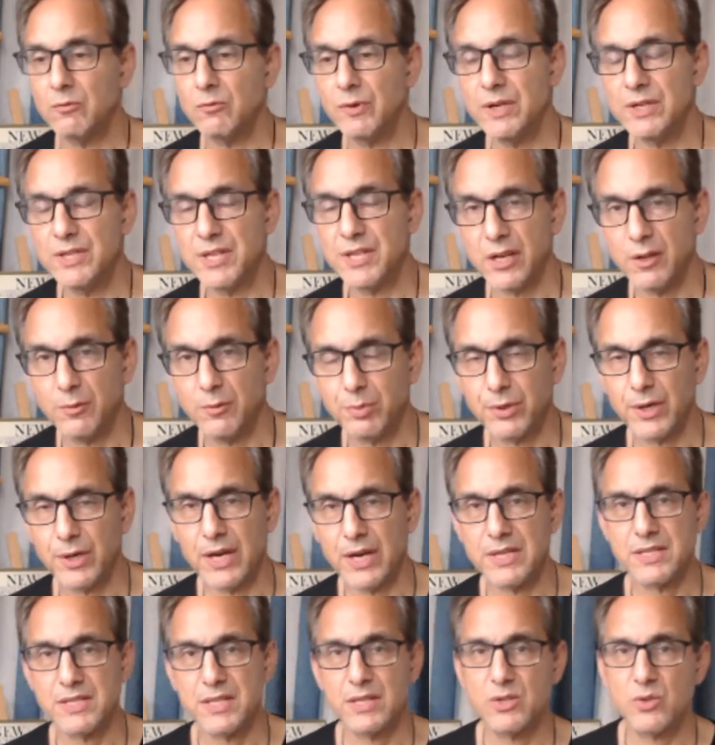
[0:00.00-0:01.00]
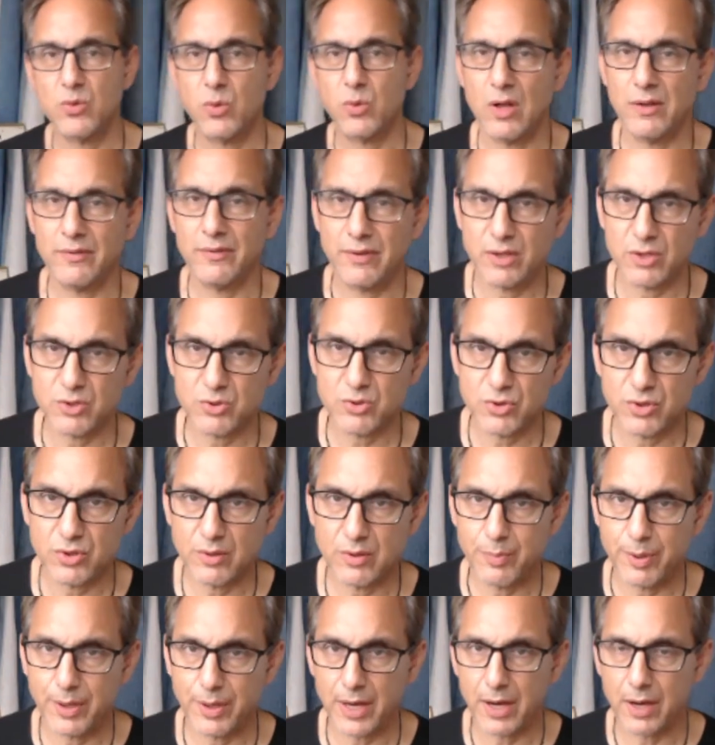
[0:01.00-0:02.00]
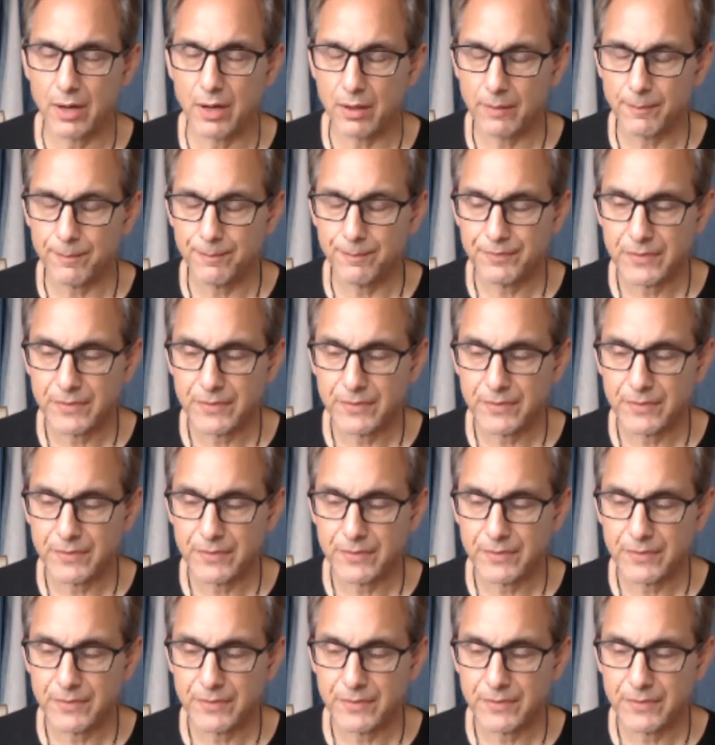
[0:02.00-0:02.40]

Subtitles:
retail priced at $1,200 a pair,